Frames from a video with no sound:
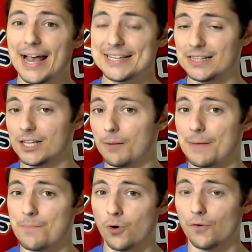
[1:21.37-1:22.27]
He is a little
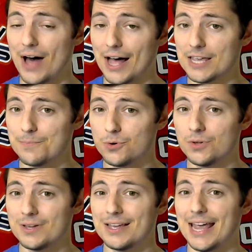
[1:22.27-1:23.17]
bit more
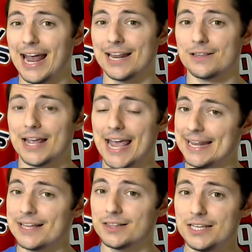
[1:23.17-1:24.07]
valuable in
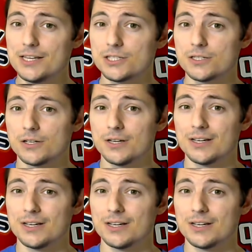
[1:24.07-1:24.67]
hitting leagues.